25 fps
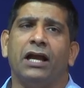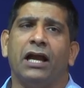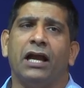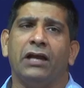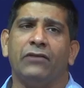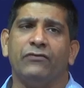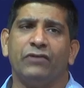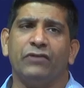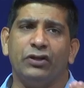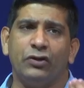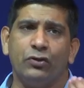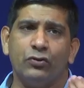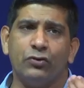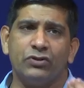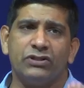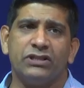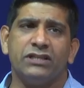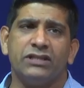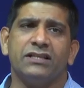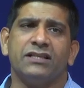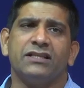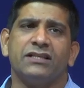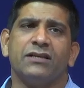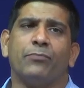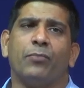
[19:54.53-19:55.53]
and we used
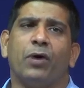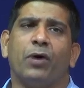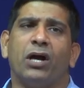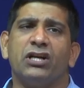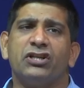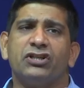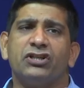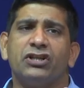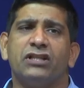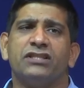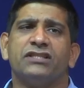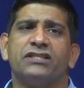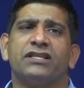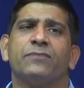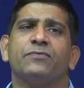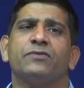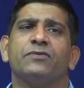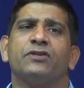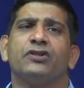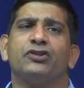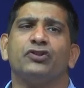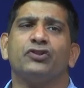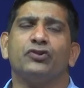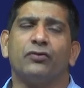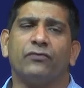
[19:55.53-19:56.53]
this as a partial
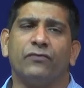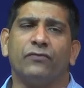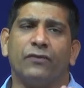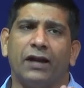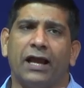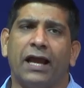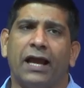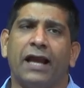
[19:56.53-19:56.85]
substitute for